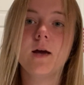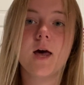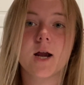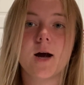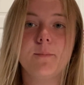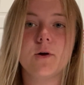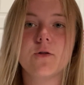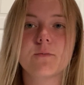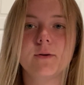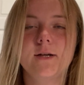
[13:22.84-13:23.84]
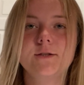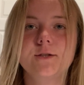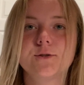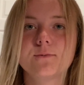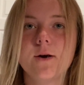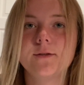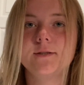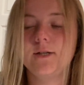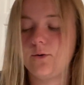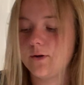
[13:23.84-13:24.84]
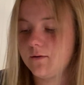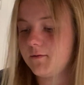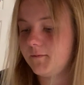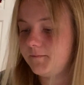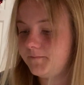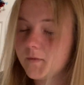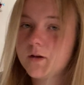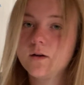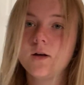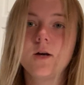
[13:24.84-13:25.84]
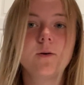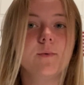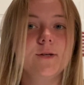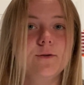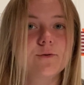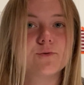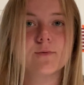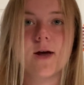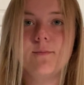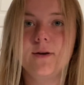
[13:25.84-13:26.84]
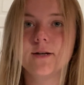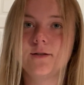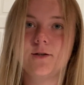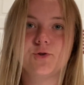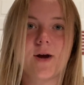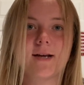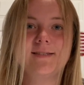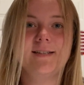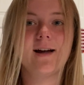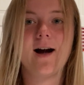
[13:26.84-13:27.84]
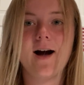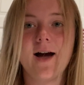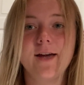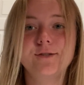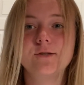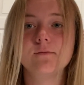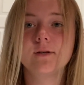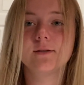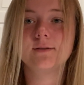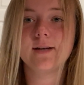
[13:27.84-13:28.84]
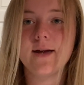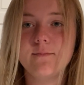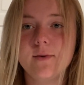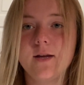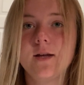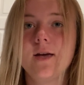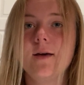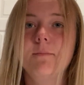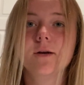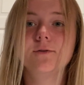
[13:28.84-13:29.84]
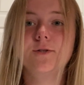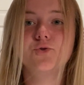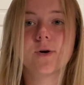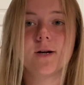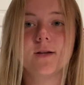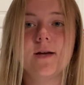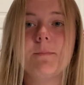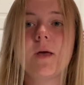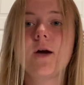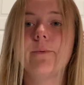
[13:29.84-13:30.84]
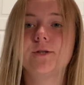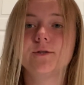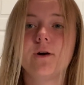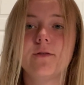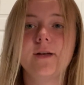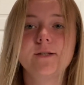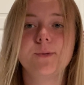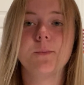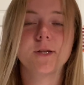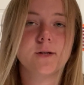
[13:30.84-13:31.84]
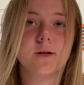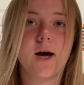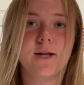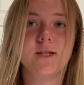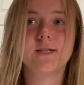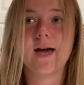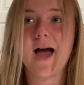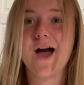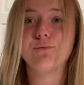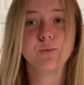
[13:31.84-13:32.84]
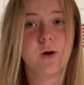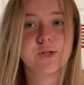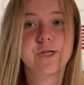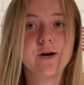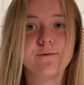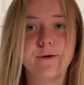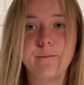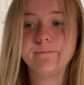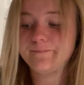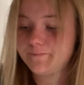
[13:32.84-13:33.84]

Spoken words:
and a couple other places throughout the sequence. We used red because it attracts the eye, it shows excitement, builds adrenaline, which is all things we want the audience to have when watching our film.